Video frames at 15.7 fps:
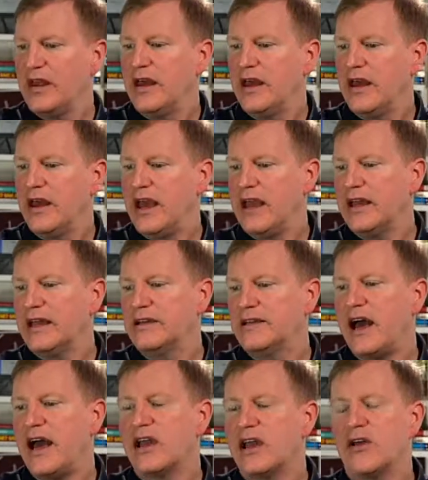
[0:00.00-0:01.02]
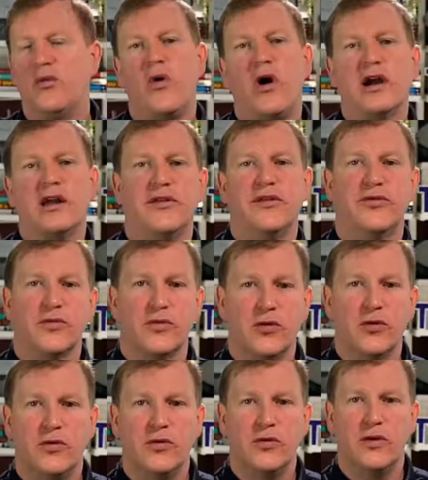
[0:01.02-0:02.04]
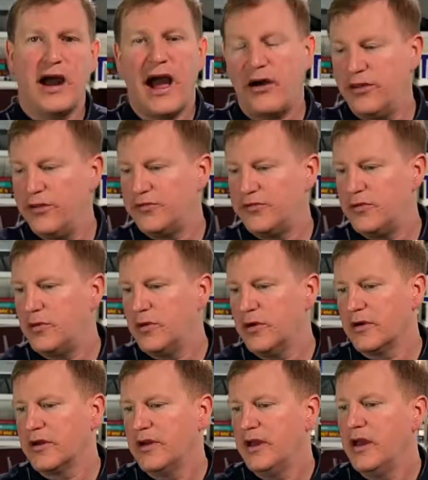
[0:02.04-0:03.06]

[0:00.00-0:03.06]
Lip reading: and I can walk you through how this will work.